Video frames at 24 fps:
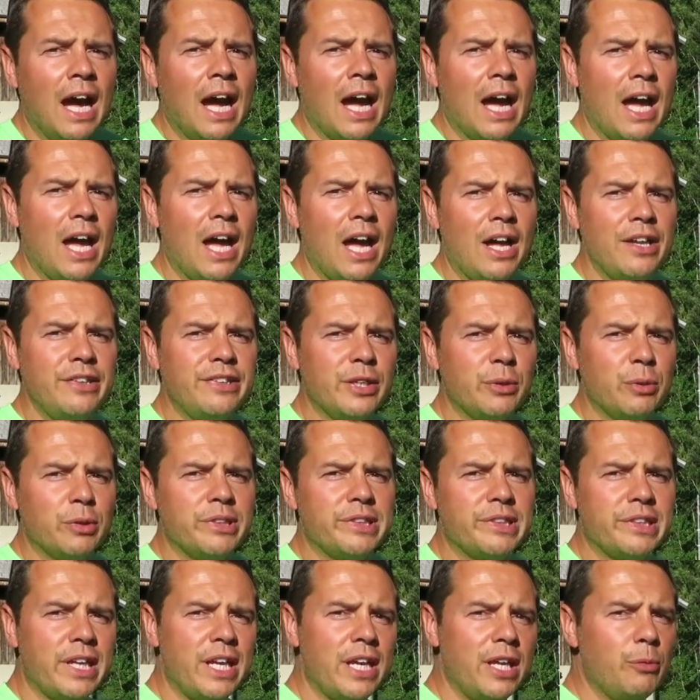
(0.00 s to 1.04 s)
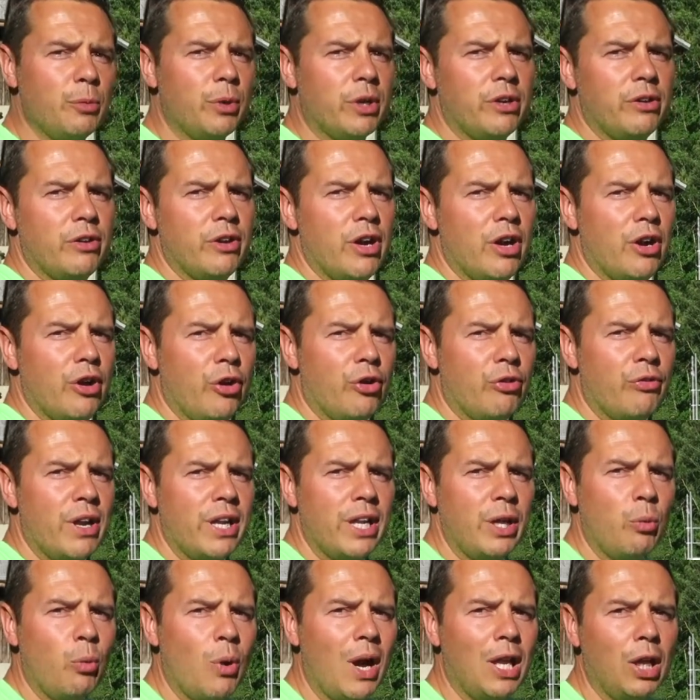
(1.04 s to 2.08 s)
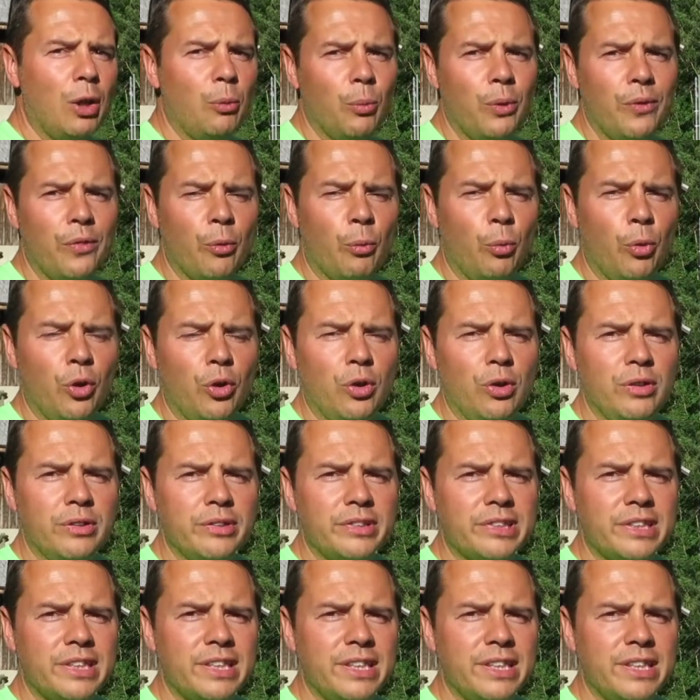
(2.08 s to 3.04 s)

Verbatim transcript: Uh, as you'll see, we're uh, already well up with the walls.